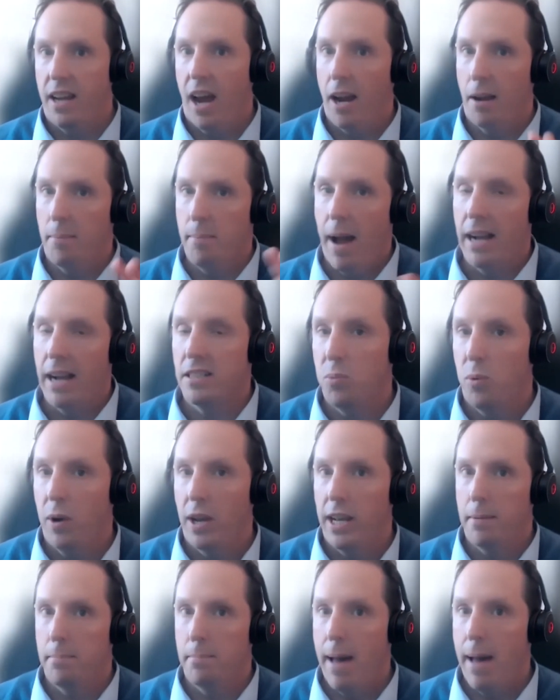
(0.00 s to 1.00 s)
going back to
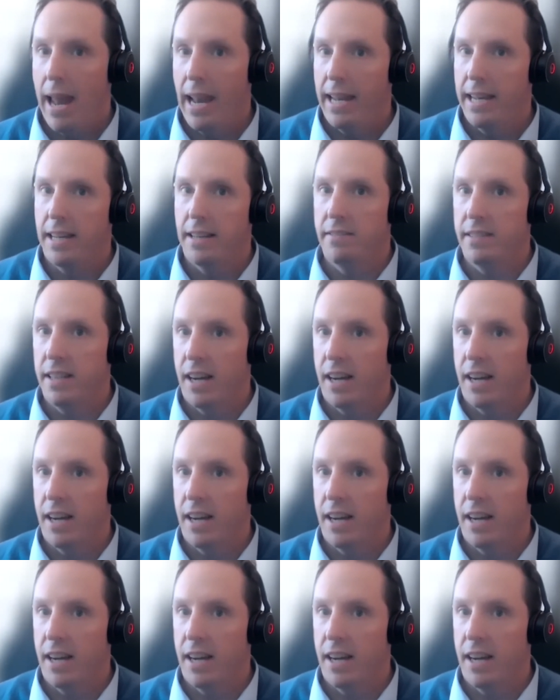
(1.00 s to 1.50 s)
William Mellon in